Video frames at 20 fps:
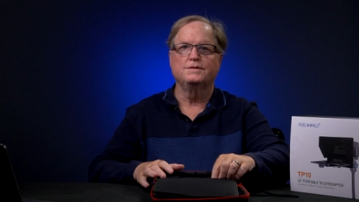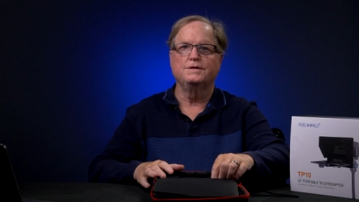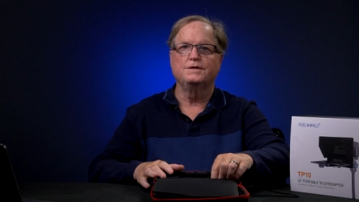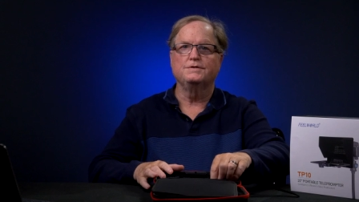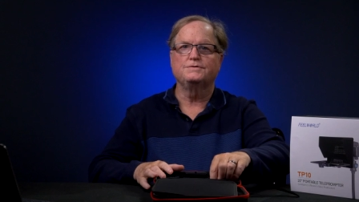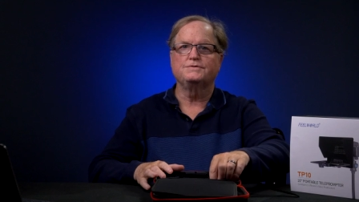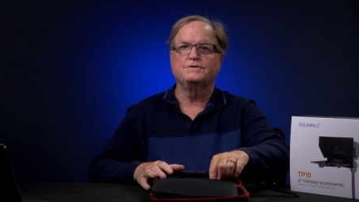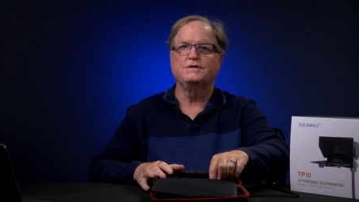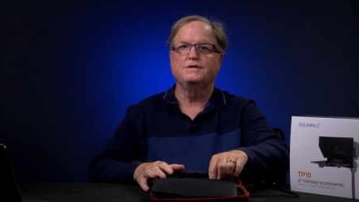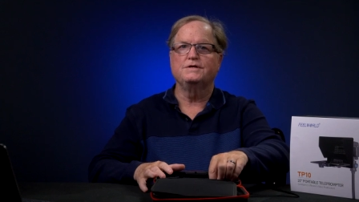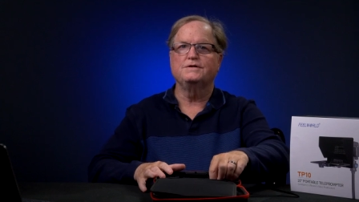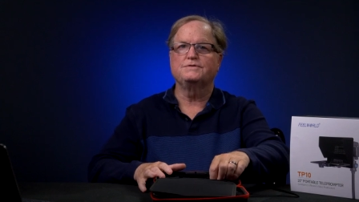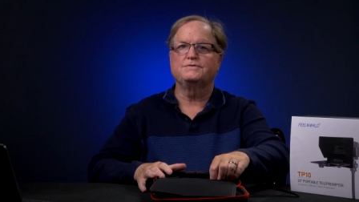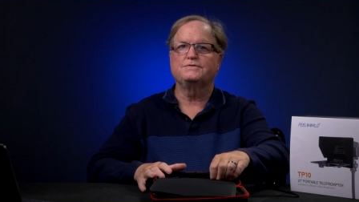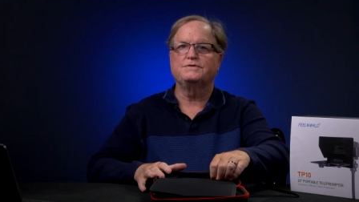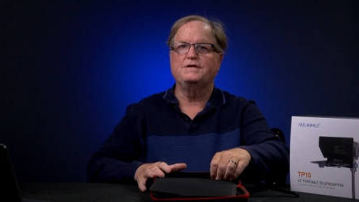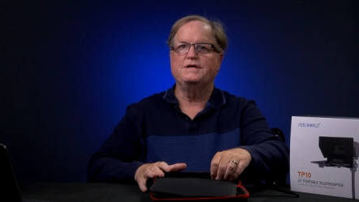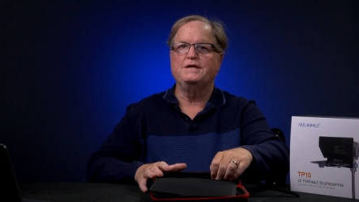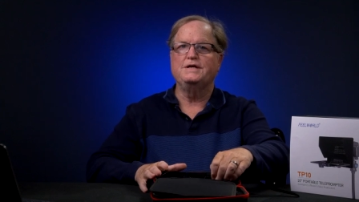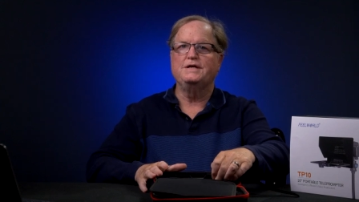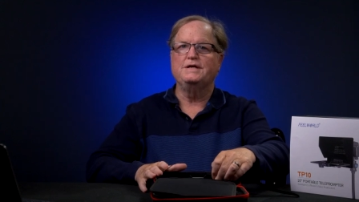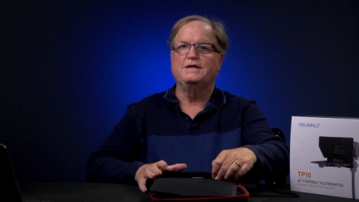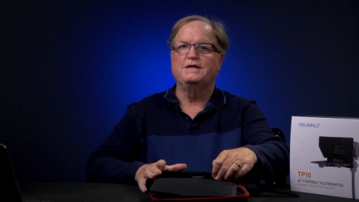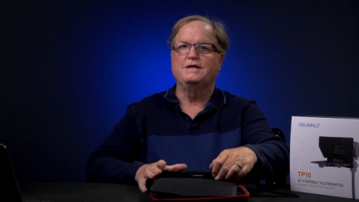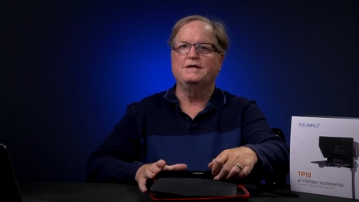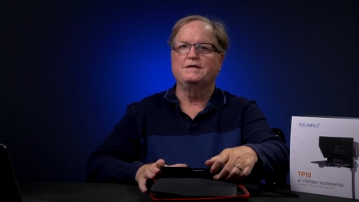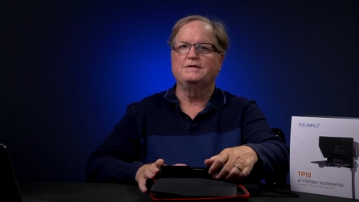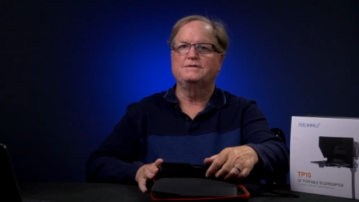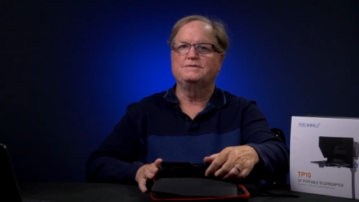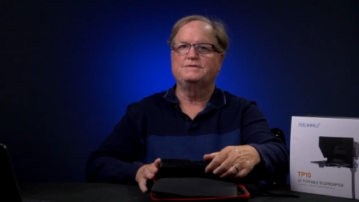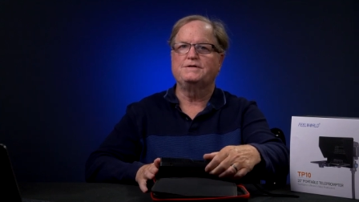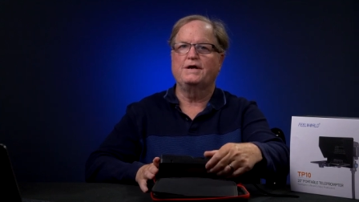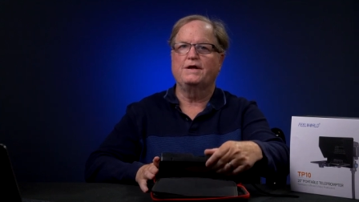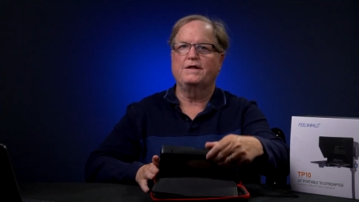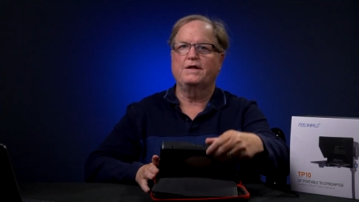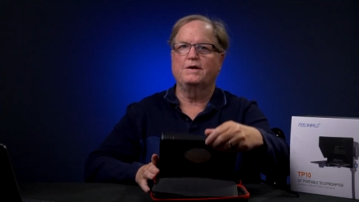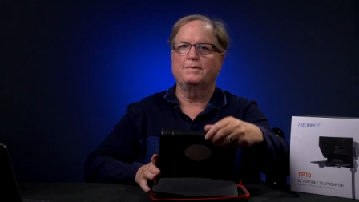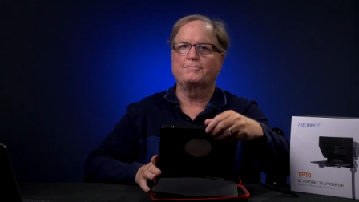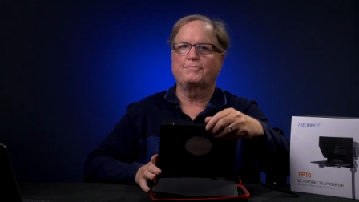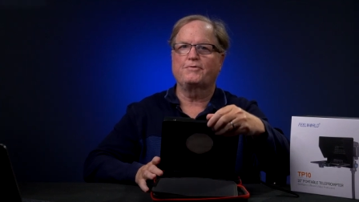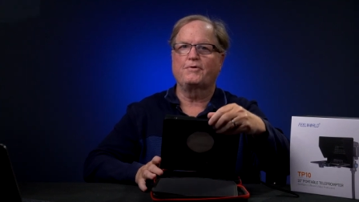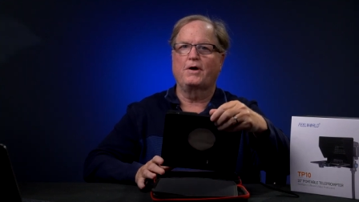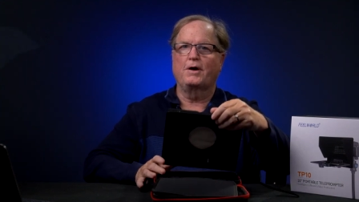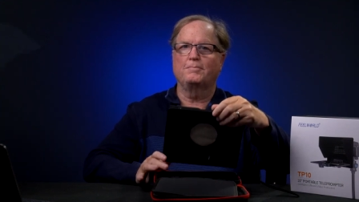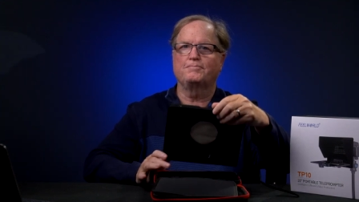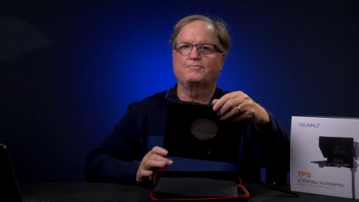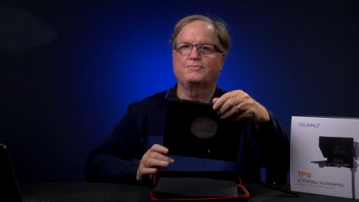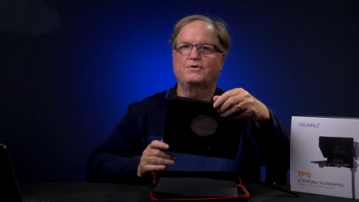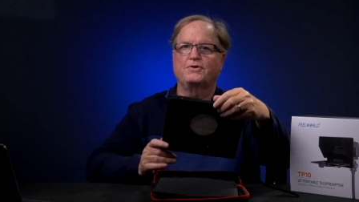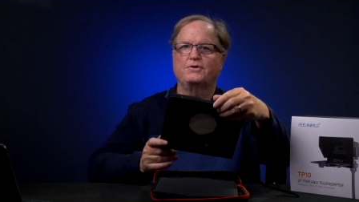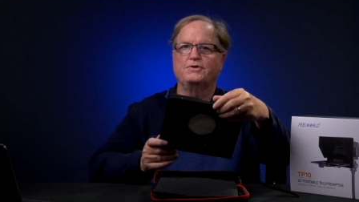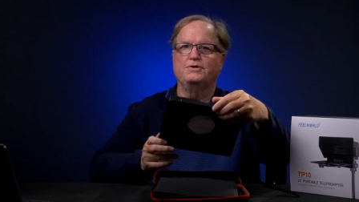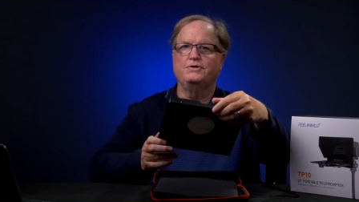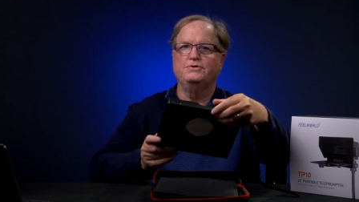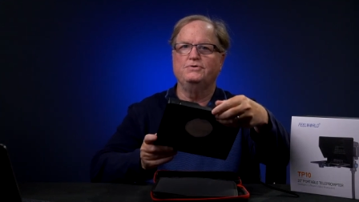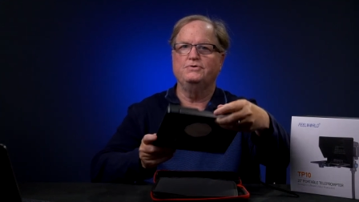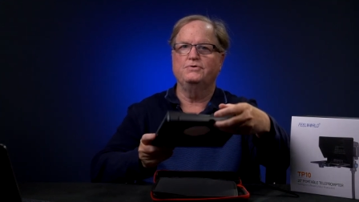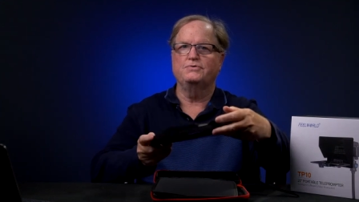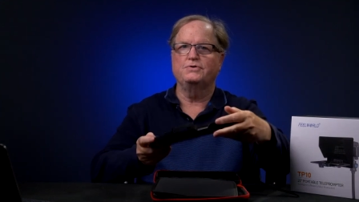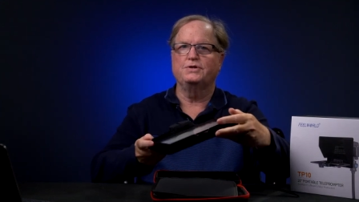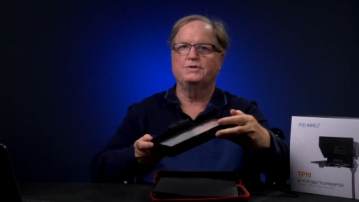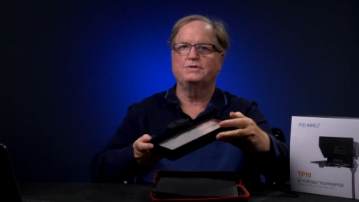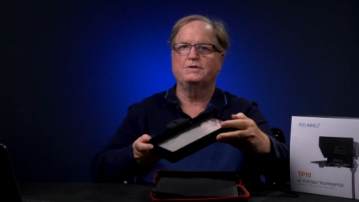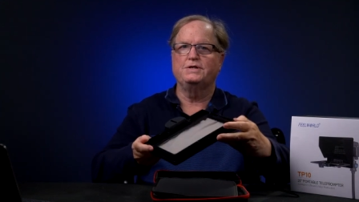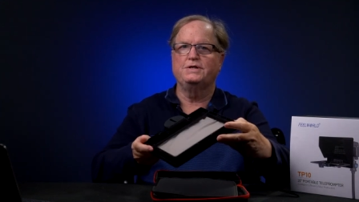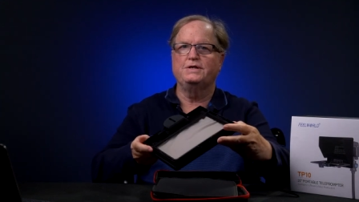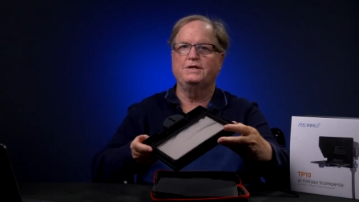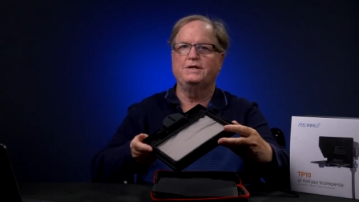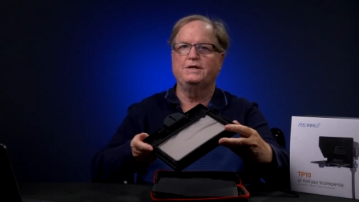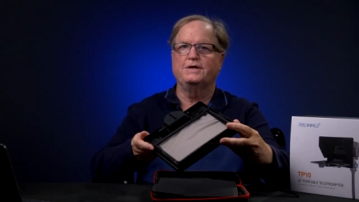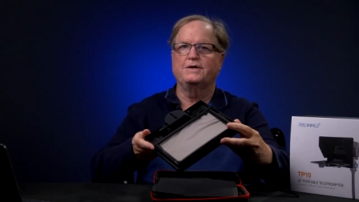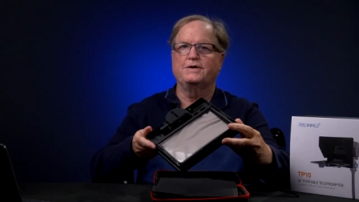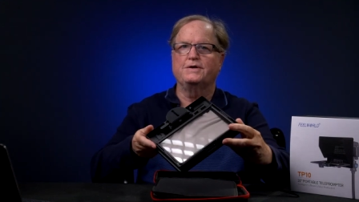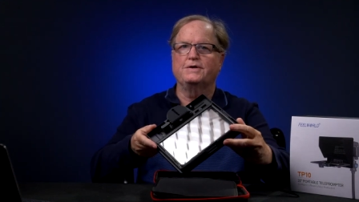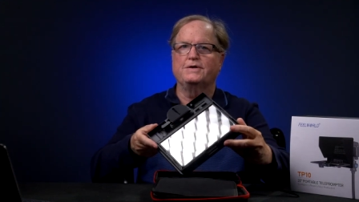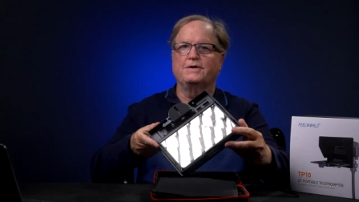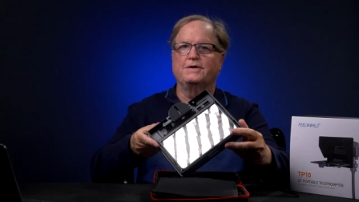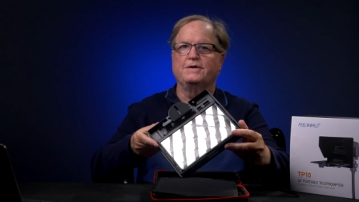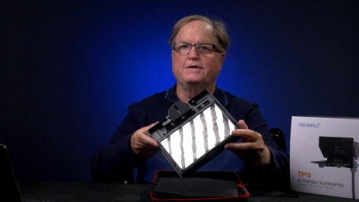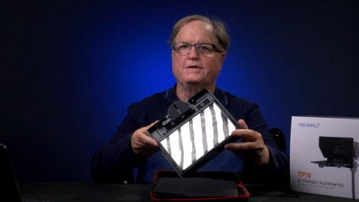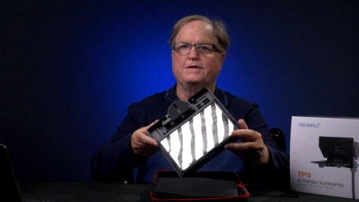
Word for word: This is the teleprompter unit here,